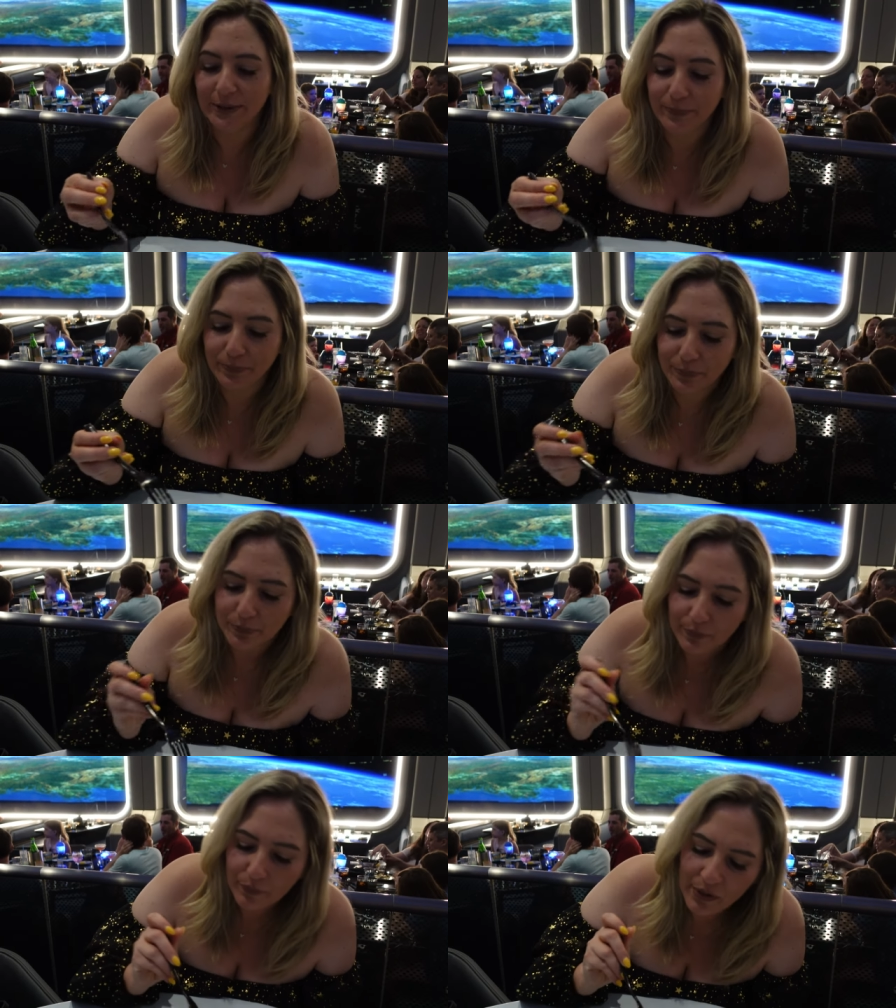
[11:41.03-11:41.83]

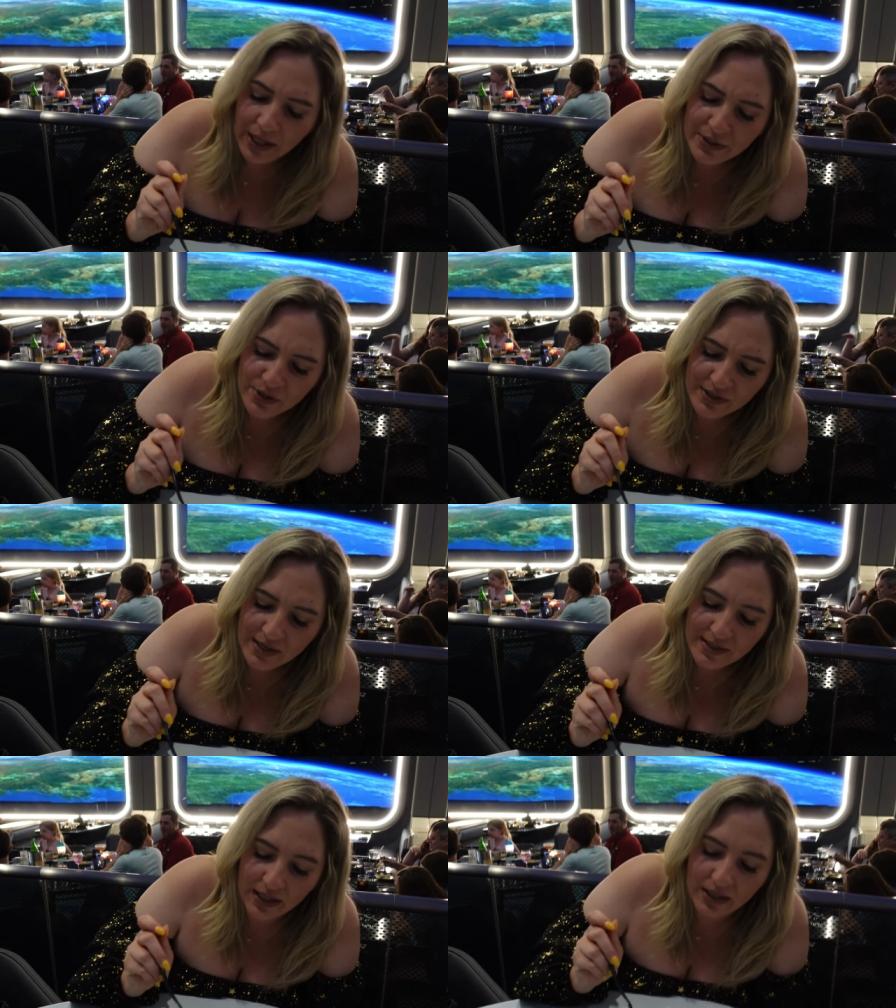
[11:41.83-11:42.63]
It just
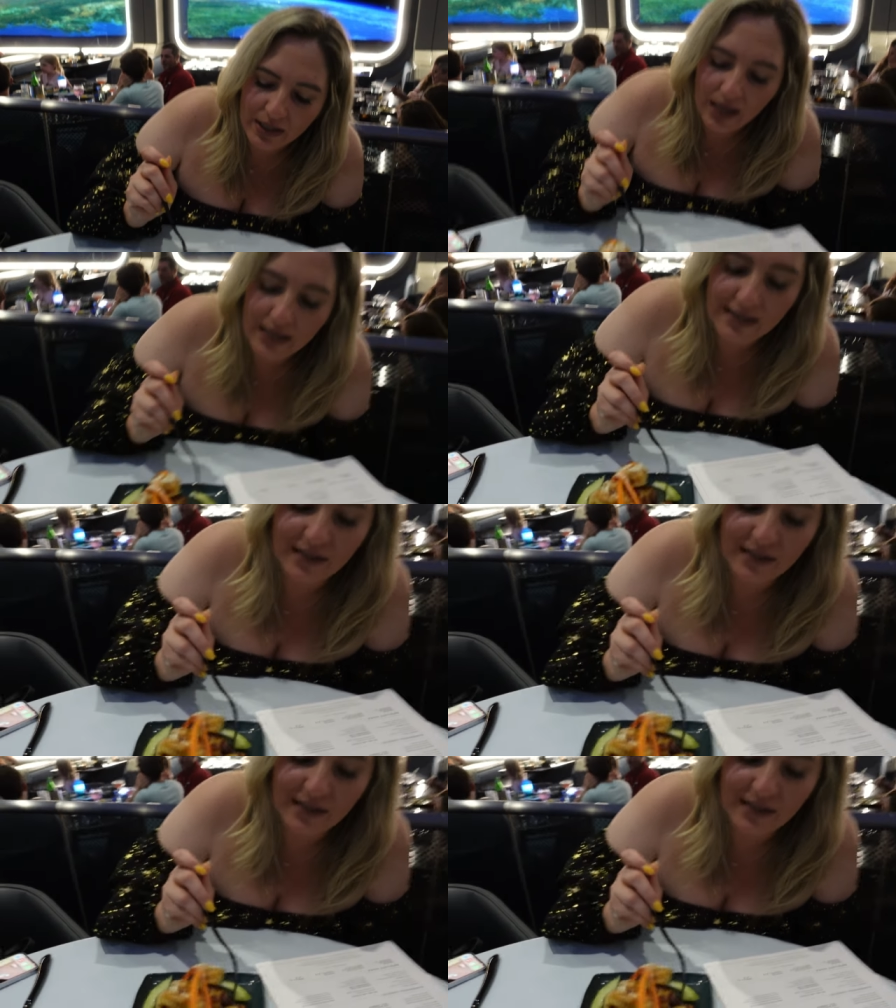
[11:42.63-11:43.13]
has like a nice